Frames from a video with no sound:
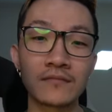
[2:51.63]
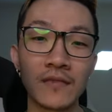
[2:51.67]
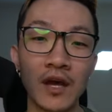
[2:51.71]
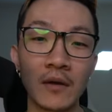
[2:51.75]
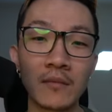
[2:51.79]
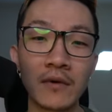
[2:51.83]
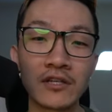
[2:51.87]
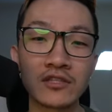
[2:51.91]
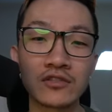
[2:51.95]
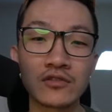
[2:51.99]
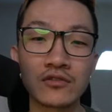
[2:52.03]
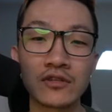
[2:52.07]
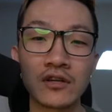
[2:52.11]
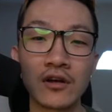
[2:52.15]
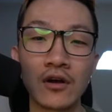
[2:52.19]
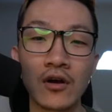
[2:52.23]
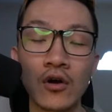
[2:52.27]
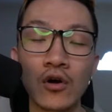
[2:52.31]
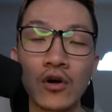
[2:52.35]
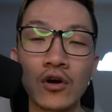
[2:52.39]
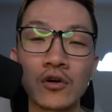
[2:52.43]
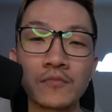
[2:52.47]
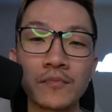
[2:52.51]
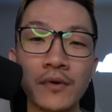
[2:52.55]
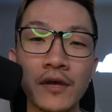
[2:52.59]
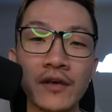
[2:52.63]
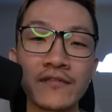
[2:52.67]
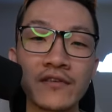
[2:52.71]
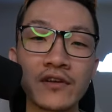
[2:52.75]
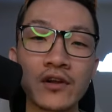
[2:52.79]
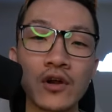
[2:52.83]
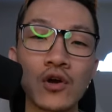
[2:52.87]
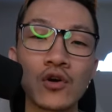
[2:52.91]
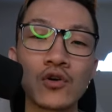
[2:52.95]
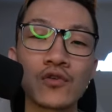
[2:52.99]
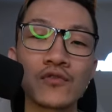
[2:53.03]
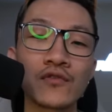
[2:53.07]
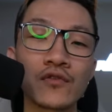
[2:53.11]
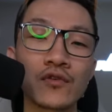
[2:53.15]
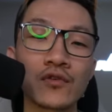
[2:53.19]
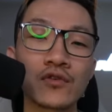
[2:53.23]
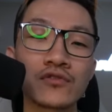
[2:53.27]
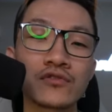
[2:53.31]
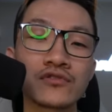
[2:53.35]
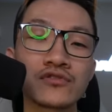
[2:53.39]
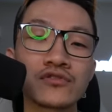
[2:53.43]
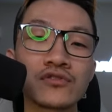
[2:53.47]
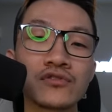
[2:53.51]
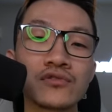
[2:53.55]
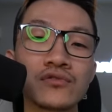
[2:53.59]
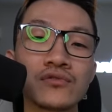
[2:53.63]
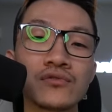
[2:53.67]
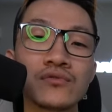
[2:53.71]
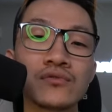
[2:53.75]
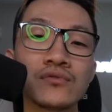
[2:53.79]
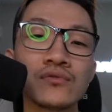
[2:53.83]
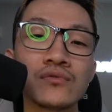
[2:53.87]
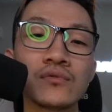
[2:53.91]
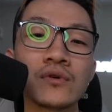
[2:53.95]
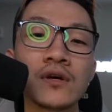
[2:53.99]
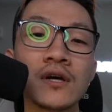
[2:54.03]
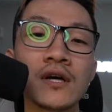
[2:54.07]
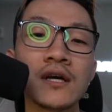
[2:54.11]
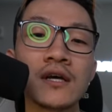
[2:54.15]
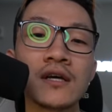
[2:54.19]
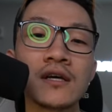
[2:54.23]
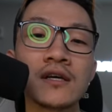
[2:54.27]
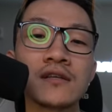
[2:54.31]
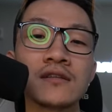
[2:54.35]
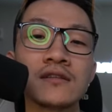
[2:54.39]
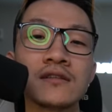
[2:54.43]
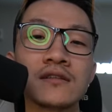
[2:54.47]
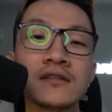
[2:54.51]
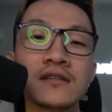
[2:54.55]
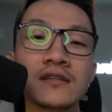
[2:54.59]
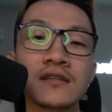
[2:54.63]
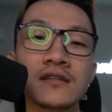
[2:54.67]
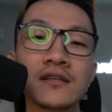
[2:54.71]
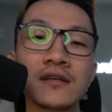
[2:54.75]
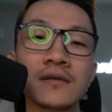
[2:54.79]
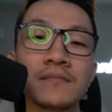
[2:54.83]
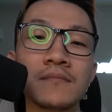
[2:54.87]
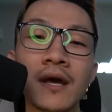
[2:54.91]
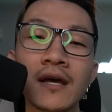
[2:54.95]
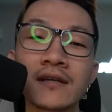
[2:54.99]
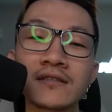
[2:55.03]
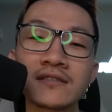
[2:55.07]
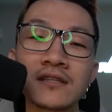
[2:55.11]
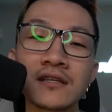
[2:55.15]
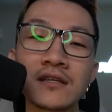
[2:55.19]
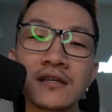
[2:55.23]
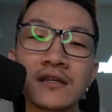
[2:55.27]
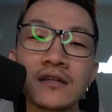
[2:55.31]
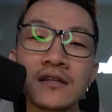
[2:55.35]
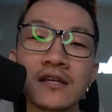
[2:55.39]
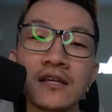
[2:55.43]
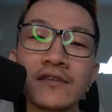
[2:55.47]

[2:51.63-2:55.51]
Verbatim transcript: I'm actually going to hard pivot over to the Mantine.